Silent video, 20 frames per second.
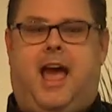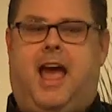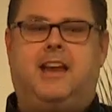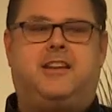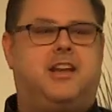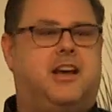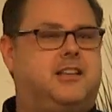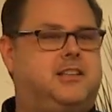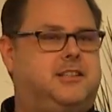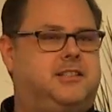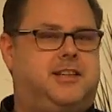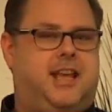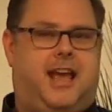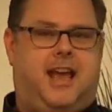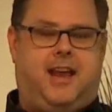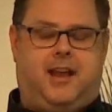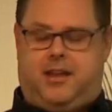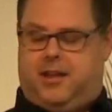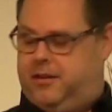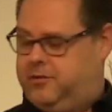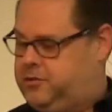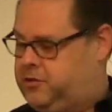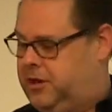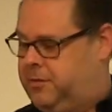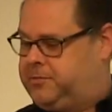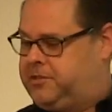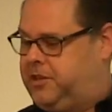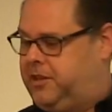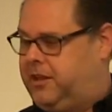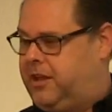It doesn't take
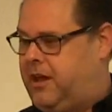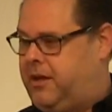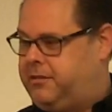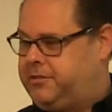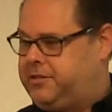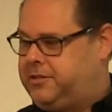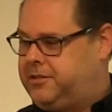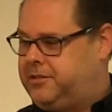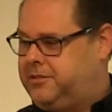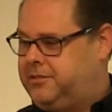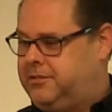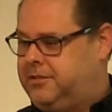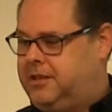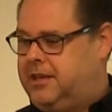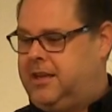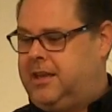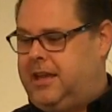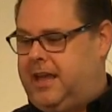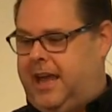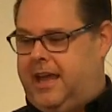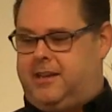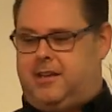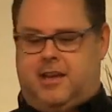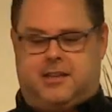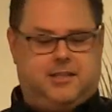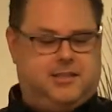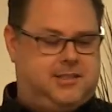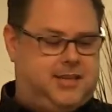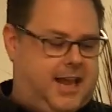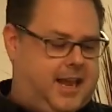trips to the altar. It
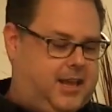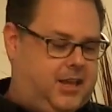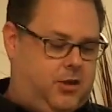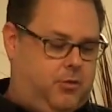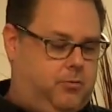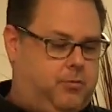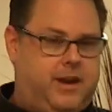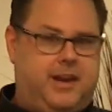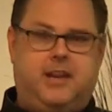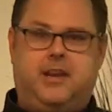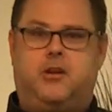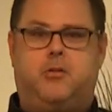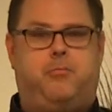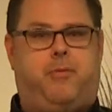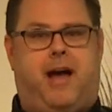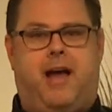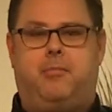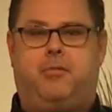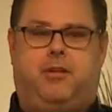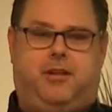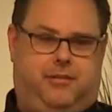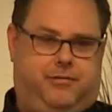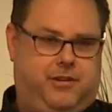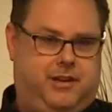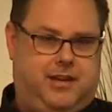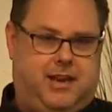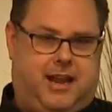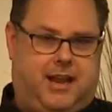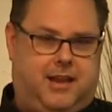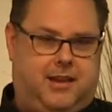doesn't take you reading your Bible
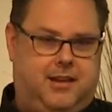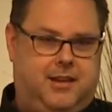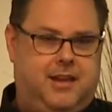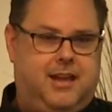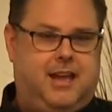every day.